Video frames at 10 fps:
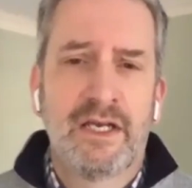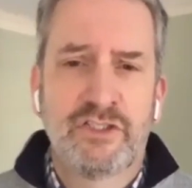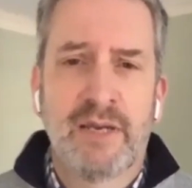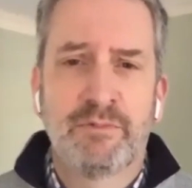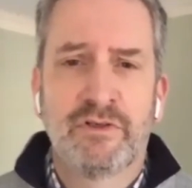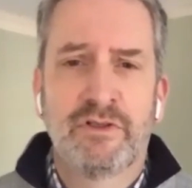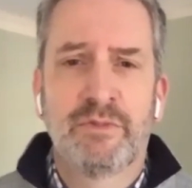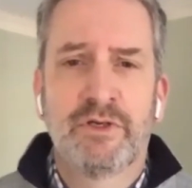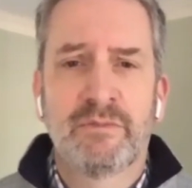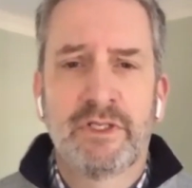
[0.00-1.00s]
a chapter in the
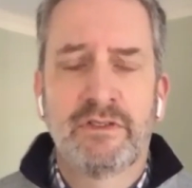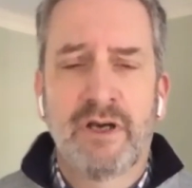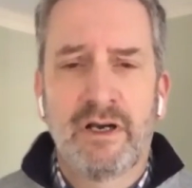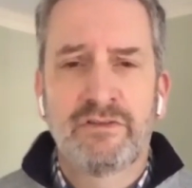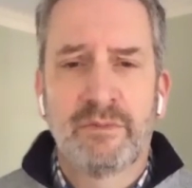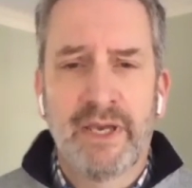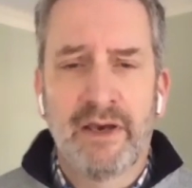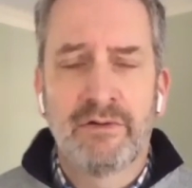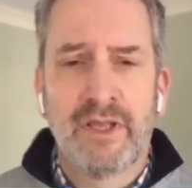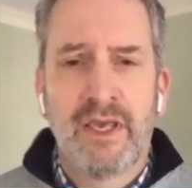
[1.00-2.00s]
book, but it talks
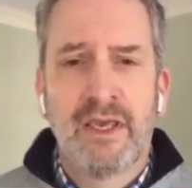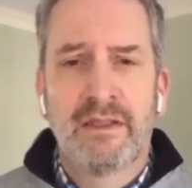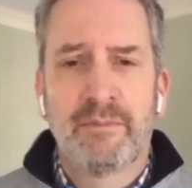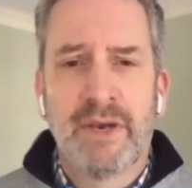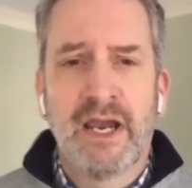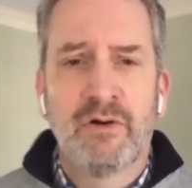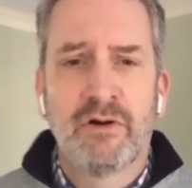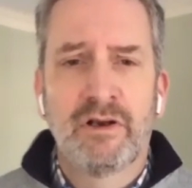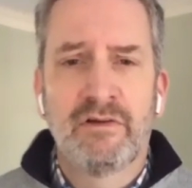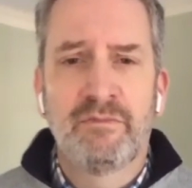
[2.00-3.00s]
about the
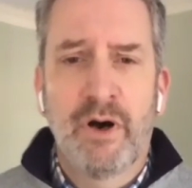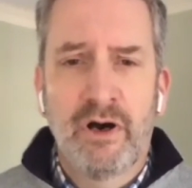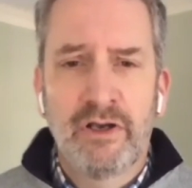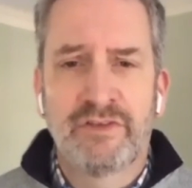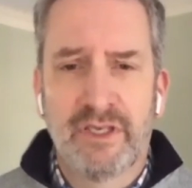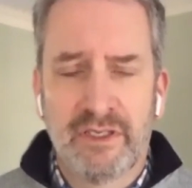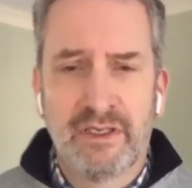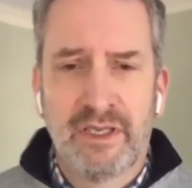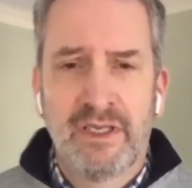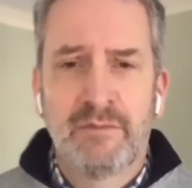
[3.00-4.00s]
power of
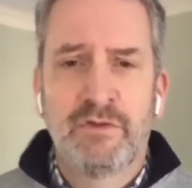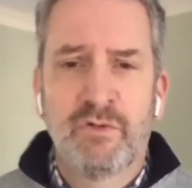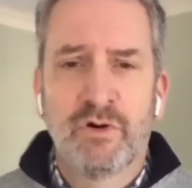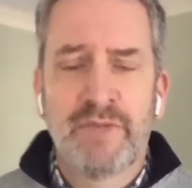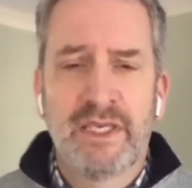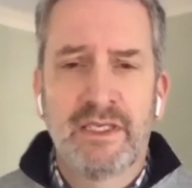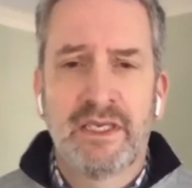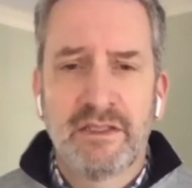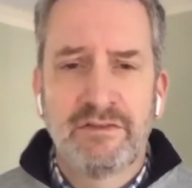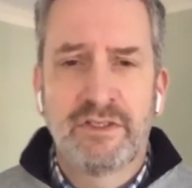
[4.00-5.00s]
pausing before
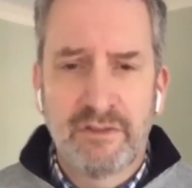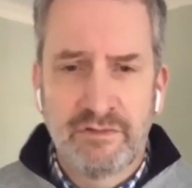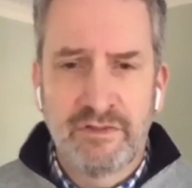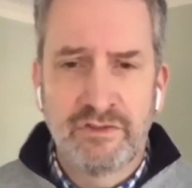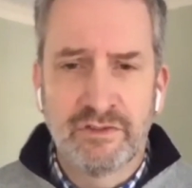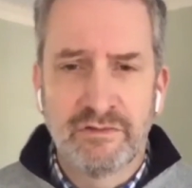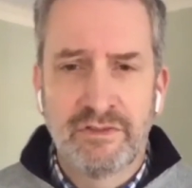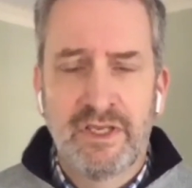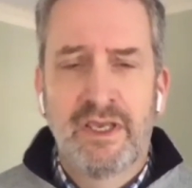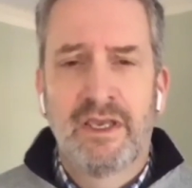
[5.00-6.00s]
making instant
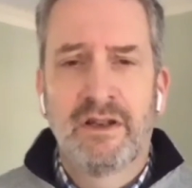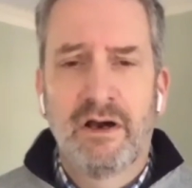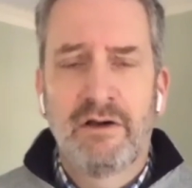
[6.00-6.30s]
decisions. And